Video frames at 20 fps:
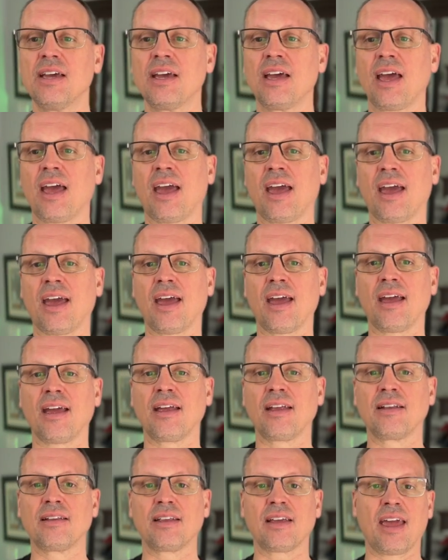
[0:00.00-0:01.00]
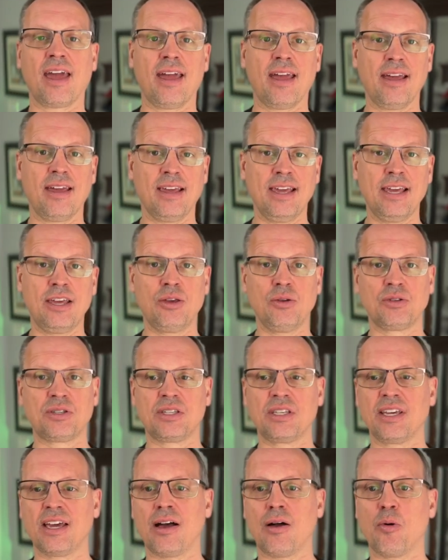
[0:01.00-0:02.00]
and
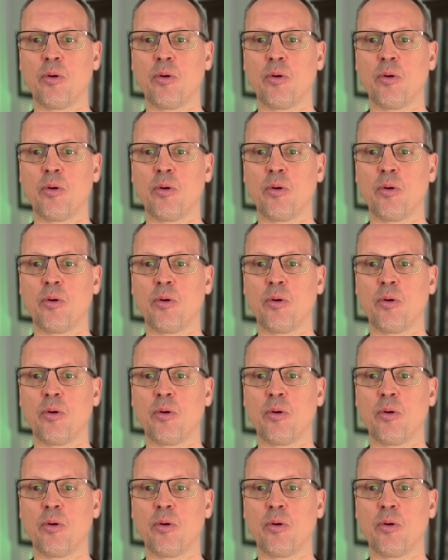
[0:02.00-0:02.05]
EQCL will